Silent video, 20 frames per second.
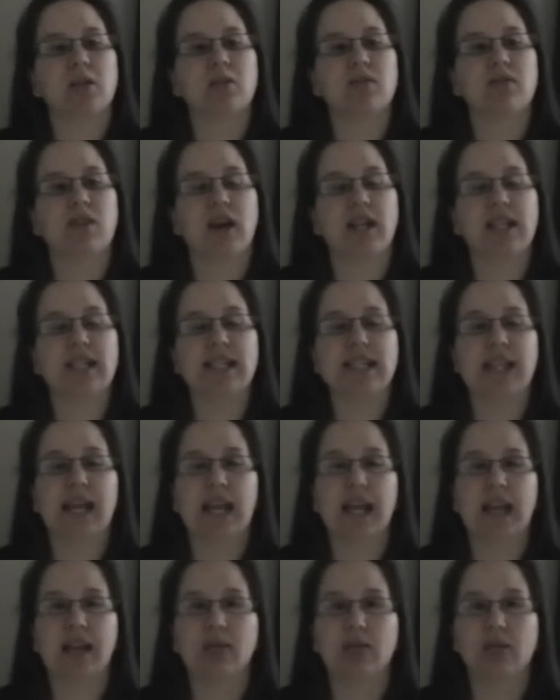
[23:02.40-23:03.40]
was finding that
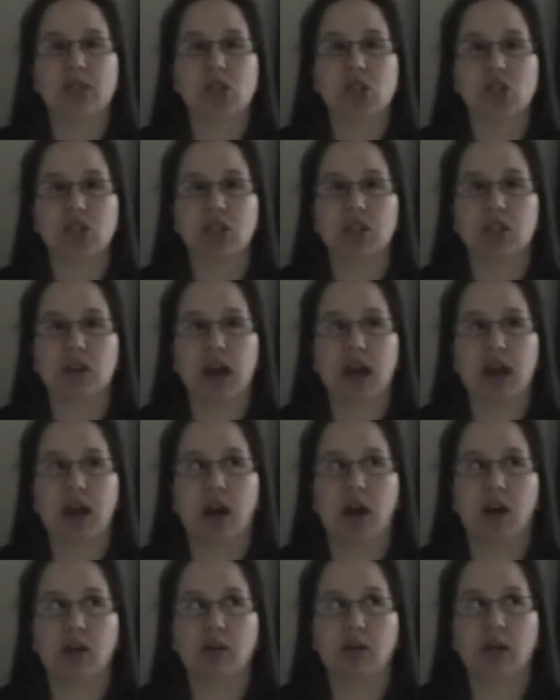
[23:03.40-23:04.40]
he was just like
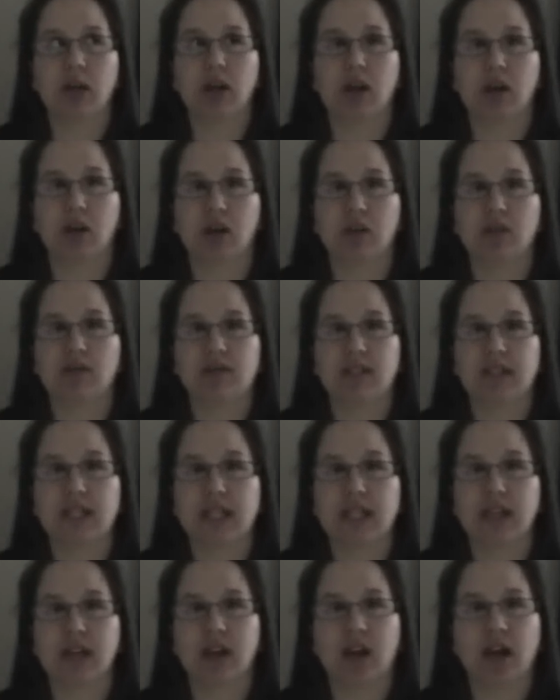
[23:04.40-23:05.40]
holding on for
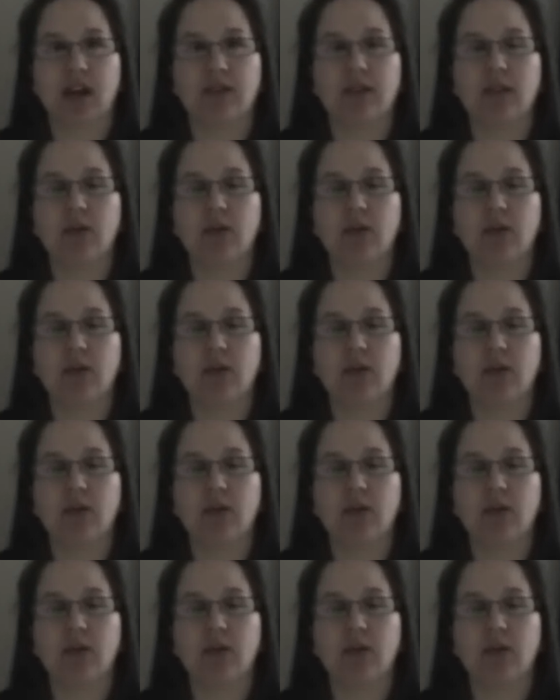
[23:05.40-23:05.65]
dear life.